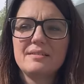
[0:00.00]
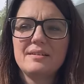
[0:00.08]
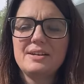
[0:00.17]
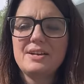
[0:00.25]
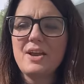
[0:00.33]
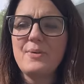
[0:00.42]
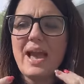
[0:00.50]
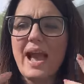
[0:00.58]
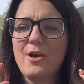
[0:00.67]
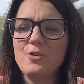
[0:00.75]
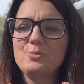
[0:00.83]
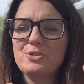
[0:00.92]
I don't know, it
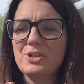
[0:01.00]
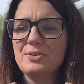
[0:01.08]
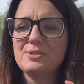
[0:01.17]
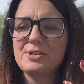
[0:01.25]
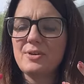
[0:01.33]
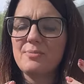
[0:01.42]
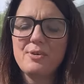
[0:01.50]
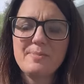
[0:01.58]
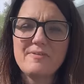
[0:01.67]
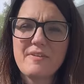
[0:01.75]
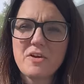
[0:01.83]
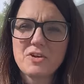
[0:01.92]
helps you to, I'm not
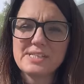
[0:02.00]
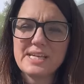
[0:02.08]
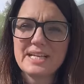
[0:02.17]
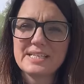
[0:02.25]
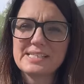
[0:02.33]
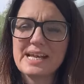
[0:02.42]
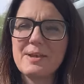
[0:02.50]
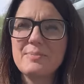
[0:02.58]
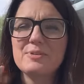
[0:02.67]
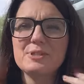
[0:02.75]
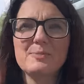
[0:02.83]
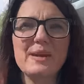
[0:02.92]
being very articulate today,
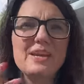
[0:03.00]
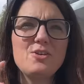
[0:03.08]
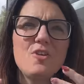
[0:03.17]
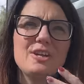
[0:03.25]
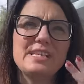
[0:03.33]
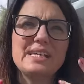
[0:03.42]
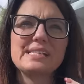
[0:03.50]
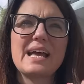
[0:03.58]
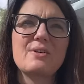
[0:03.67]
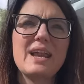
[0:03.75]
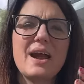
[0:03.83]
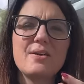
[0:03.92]
but speaking your ideas
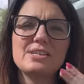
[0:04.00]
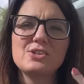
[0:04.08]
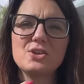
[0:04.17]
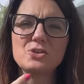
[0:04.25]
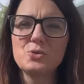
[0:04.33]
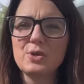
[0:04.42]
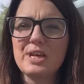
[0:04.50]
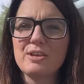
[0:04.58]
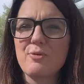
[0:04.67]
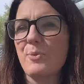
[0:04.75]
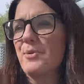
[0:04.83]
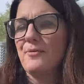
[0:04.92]
out loud, it's like talking it
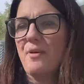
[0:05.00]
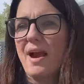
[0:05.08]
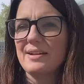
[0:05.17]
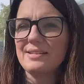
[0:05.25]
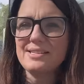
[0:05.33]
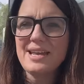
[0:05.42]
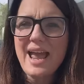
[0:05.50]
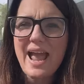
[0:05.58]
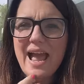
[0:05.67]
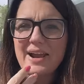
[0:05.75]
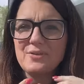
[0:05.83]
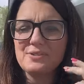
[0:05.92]
through with a friend.
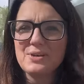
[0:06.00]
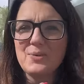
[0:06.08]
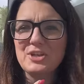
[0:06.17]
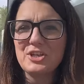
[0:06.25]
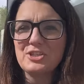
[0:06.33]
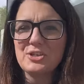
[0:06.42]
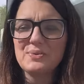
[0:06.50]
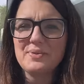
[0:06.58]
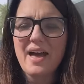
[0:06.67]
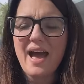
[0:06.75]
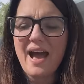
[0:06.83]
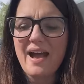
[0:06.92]
And obviously when you do
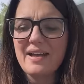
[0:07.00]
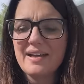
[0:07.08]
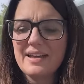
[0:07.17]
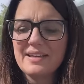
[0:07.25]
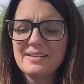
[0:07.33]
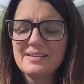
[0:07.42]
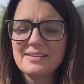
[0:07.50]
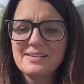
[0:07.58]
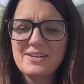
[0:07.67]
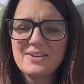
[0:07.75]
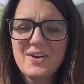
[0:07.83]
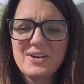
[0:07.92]
that,
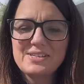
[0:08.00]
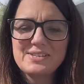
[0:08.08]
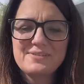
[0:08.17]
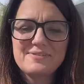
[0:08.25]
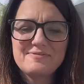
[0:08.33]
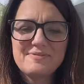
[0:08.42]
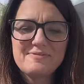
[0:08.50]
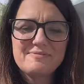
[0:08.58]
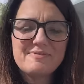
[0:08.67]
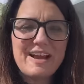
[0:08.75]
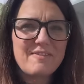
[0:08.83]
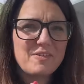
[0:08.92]
you kind of
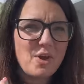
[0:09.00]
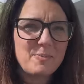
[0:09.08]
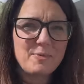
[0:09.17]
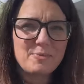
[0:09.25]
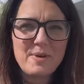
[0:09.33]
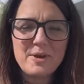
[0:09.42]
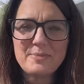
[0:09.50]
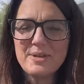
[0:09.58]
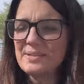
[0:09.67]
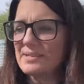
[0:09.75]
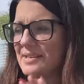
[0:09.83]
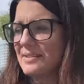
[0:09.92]
have light bulb
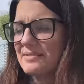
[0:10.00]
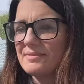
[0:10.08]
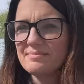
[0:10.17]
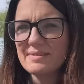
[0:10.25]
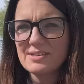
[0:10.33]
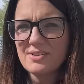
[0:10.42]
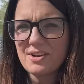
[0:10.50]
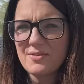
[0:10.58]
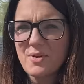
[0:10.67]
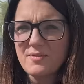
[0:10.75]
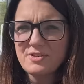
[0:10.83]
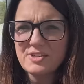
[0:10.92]
moments, and that's kind of
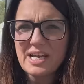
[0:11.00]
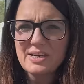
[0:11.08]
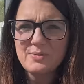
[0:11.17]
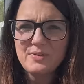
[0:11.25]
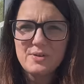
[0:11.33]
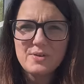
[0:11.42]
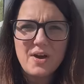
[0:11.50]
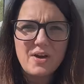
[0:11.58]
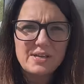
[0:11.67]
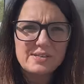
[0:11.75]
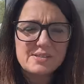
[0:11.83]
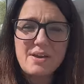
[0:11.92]
what I've just had with you
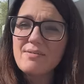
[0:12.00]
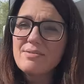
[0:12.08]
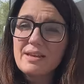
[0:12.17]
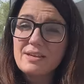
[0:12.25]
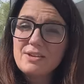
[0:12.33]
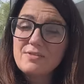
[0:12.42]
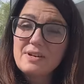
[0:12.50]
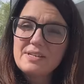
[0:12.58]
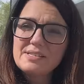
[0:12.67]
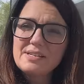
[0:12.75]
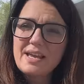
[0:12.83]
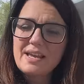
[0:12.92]
guys. So thank you for
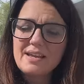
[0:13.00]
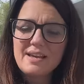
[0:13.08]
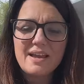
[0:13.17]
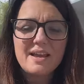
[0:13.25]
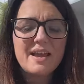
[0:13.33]
listening.